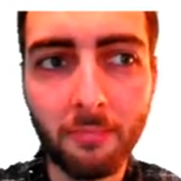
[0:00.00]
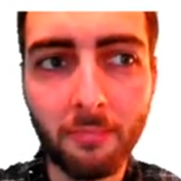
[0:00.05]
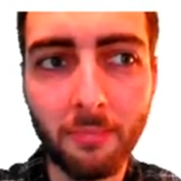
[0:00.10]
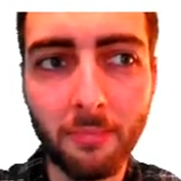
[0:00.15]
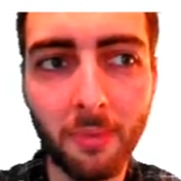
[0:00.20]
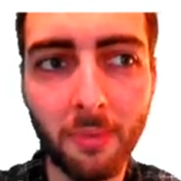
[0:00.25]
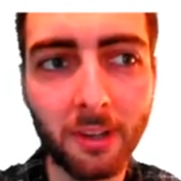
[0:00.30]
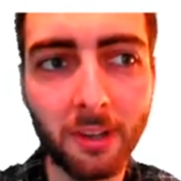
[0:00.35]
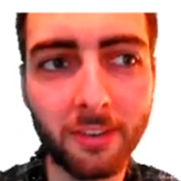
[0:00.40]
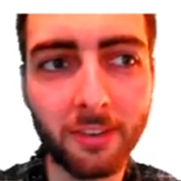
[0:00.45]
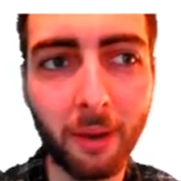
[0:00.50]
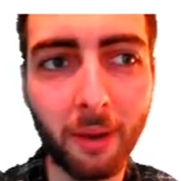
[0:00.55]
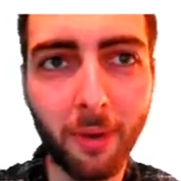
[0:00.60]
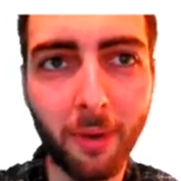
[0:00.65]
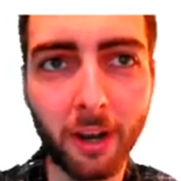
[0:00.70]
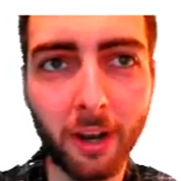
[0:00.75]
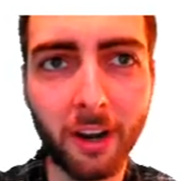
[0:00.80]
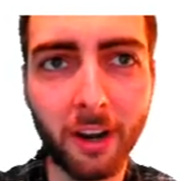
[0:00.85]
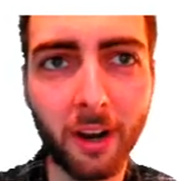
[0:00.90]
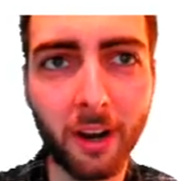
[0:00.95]
At least I'm
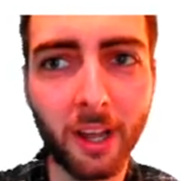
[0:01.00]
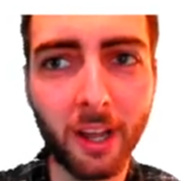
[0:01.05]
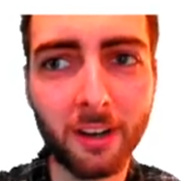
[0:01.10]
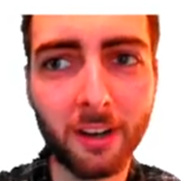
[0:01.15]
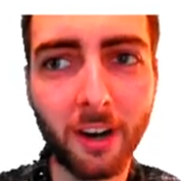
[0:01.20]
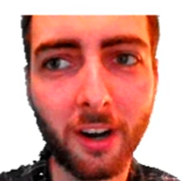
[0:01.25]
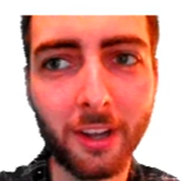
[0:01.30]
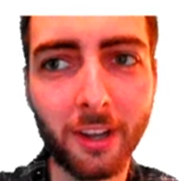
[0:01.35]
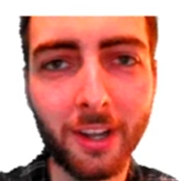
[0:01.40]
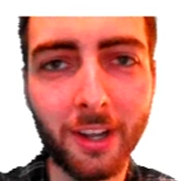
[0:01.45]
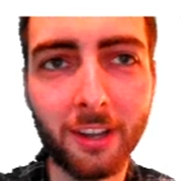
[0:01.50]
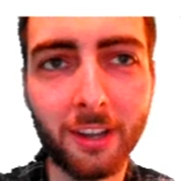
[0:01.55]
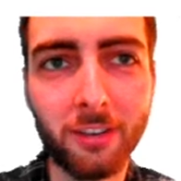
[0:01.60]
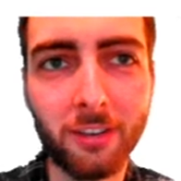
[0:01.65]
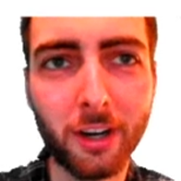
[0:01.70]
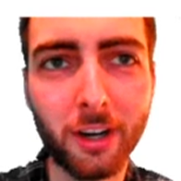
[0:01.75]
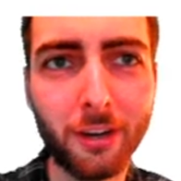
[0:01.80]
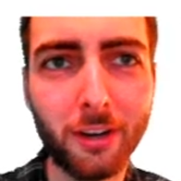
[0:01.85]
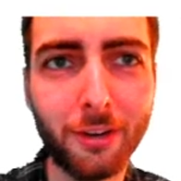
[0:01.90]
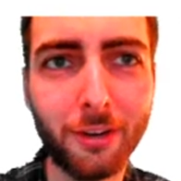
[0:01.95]
not hearing it. Are you guys
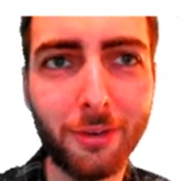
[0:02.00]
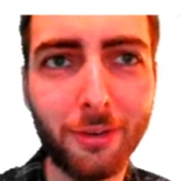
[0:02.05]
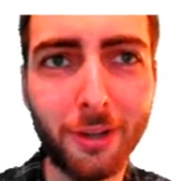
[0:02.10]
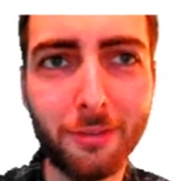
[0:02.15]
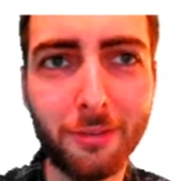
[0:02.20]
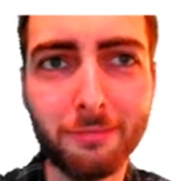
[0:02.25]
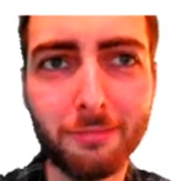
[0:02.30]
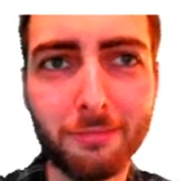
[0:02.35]
hearing Newt Newt?